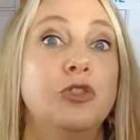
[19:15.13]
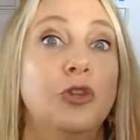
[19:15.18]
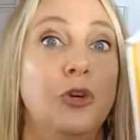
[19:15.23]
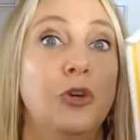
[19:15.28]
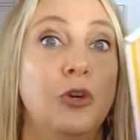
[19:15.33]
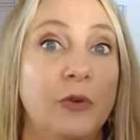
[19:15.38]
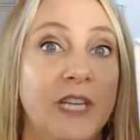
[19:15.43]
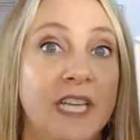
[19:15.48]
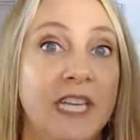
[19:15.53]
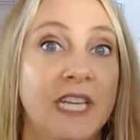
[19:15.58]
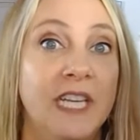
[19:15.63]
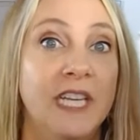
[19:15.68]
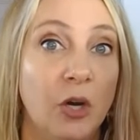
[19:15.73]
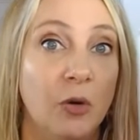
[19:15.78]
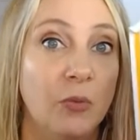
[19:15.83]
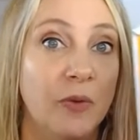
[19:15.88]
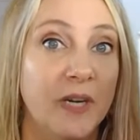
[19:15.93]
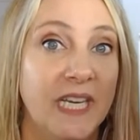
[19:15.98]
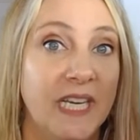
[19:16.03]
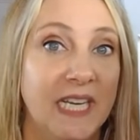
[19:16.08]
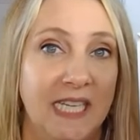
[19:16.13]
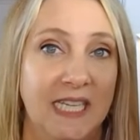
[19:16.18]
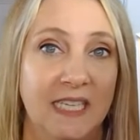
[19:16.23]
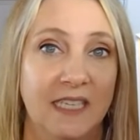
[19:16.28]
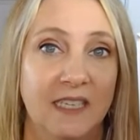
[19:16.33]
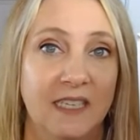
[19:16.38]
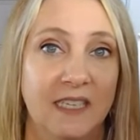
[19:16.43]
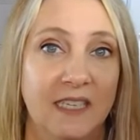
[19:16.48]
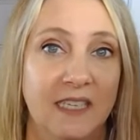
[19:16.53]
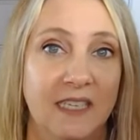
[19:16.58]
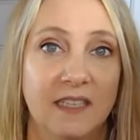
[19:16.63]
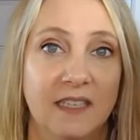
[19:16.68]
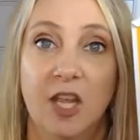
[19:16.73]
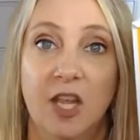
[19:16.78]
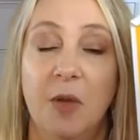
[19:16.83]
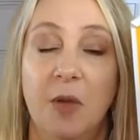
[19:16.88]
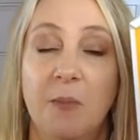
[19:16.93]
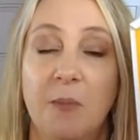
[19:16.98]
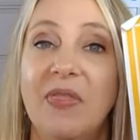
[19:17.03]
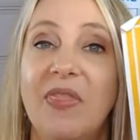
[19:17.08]
during the reading.
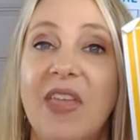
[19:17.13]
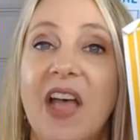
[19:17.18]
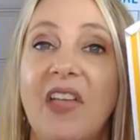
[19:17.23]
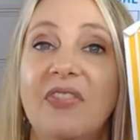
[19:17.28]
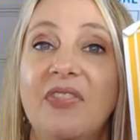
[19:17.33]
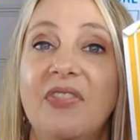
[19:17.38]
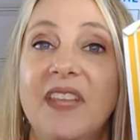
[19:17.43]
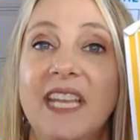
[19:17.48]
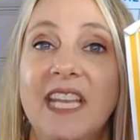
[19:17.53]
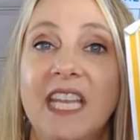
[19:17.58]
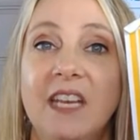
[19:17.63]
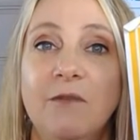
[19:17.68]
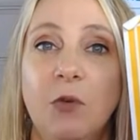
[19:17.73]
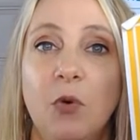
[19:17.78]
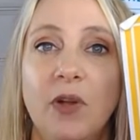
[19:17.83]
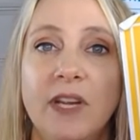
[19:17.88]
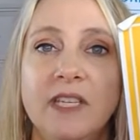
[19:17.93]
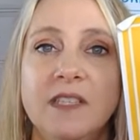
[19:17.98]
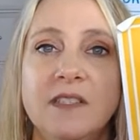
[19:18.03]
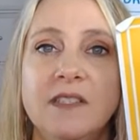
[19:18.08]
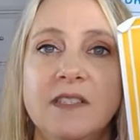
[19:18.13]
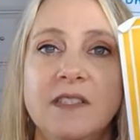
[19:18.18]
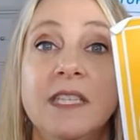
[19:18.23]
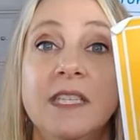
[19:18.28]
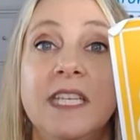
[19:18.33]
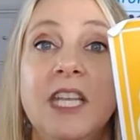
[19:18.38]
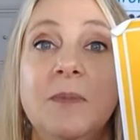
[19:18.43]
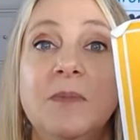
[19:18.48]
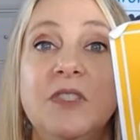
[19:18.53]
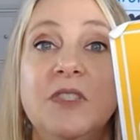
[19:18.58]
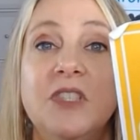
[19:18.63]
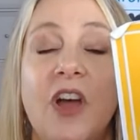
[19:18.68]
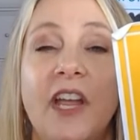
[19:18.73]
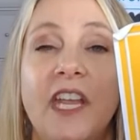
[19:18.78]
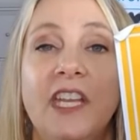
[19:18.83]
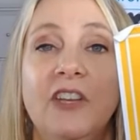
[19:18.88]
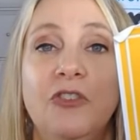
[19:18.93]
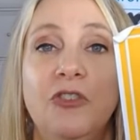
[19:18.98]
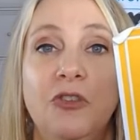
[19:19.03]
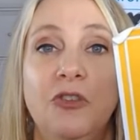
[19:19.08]
But that thinking voice keeps
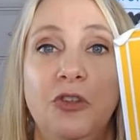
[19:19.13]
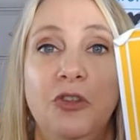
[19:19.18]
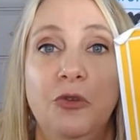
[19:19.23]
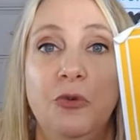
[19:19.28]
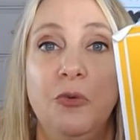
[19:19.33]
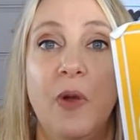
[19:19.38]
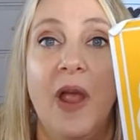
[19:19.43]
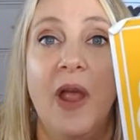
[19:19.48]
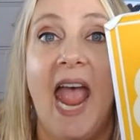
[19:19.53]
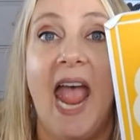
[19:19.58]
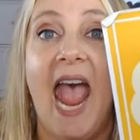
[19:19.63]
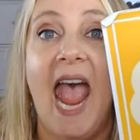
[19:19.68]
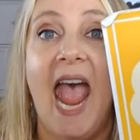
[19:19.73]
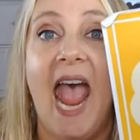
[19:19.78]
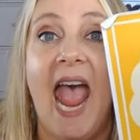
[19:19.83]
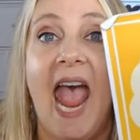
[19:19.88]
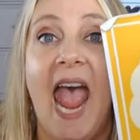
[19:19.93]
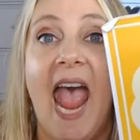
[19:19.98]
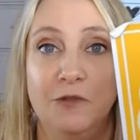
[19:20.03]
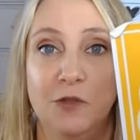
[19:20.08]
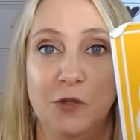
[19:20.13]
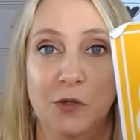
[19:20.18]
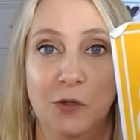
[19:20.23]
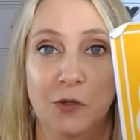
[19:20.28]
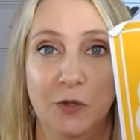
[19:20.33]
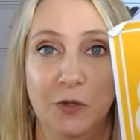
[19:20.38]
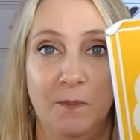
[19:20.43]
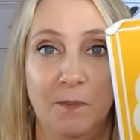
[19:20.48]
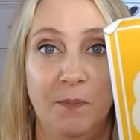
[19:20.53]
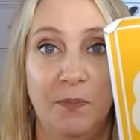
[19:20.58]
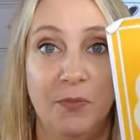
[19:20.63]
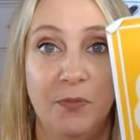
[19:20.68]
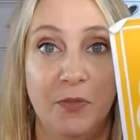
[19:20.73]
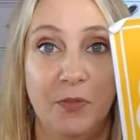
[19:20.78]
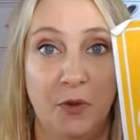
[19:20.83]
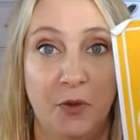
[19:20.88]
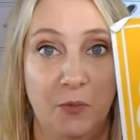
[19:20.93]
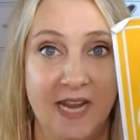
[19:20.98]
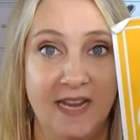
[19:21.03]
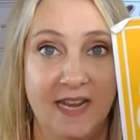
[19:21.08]
talking to you after the
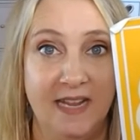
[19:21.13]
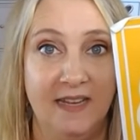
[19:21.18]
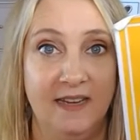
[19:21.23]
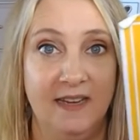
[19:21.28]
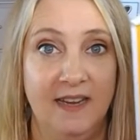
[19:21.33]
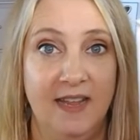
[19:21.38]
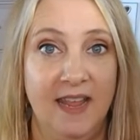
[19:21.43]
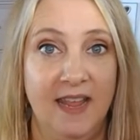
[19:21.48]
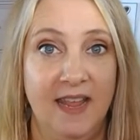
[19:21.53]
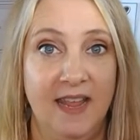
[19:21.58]
reading.